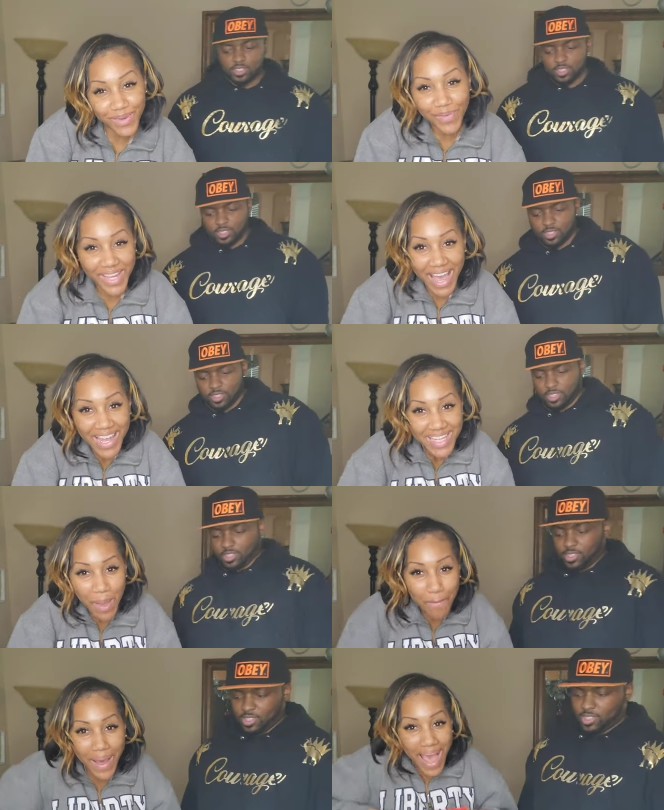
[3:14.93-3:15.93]
Speaker 1: Look what we got in
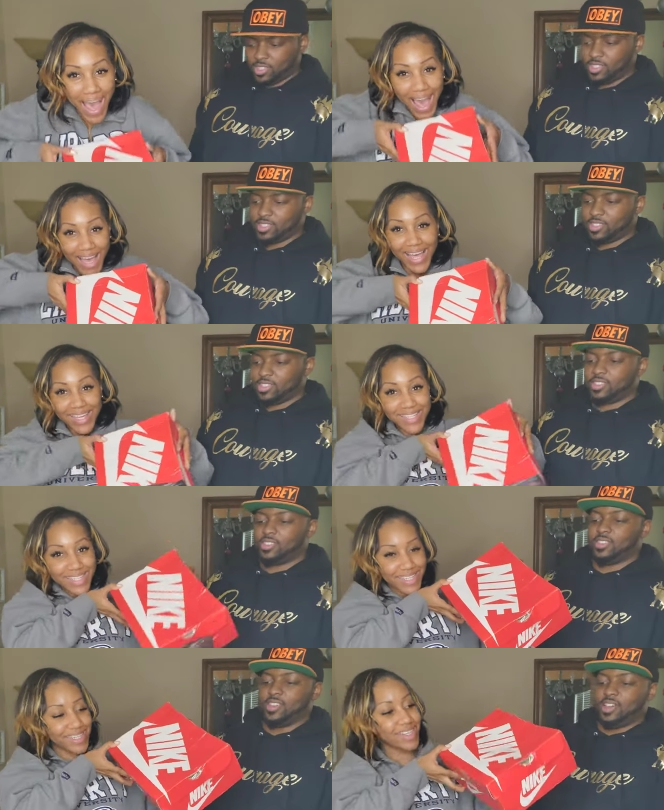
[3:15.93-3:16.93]
the box.
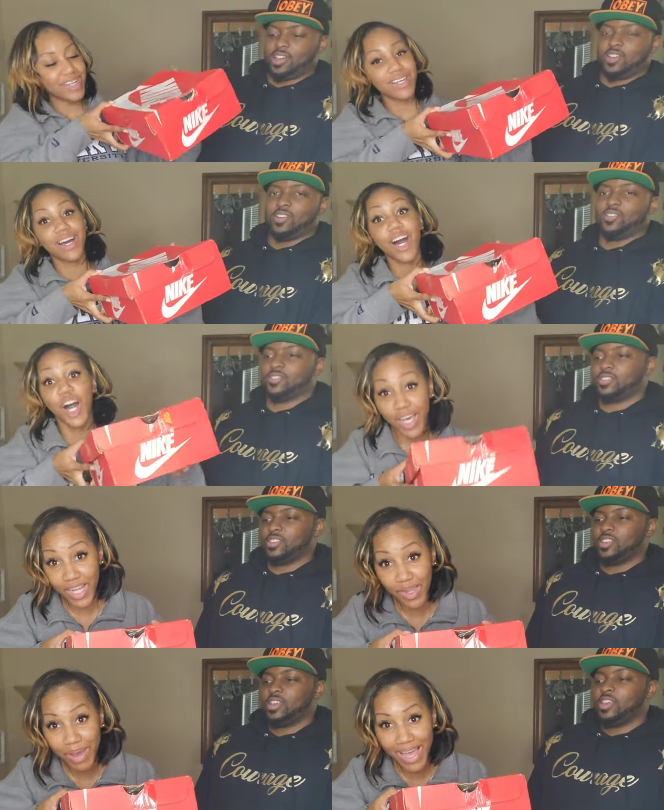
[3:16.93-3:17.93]
Uh-oh.
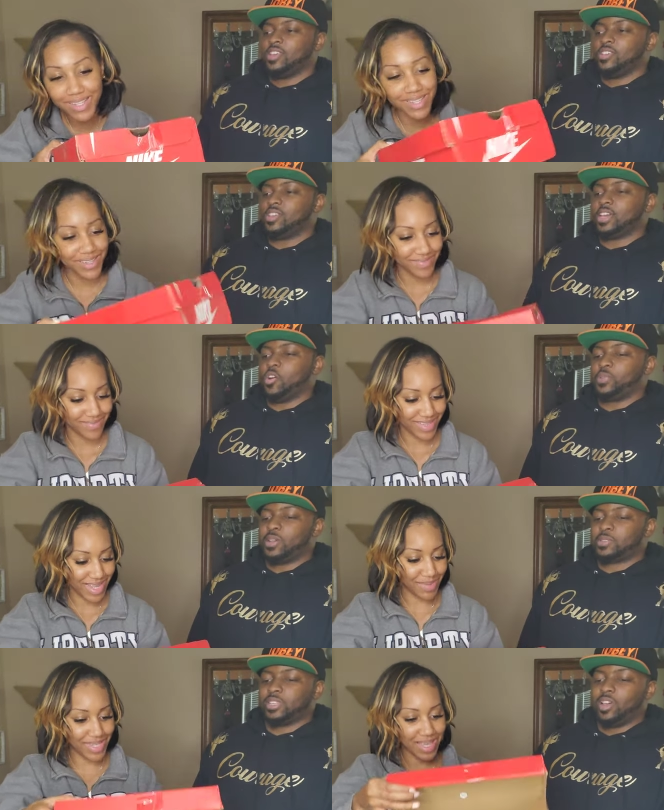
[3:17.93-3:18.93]
Another box. You gotta open
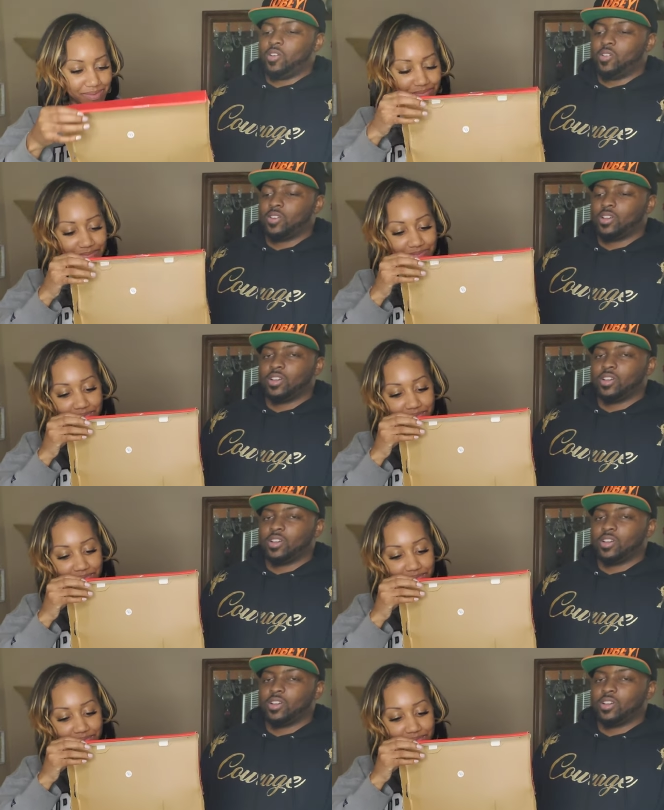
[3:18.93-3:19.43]
up slow.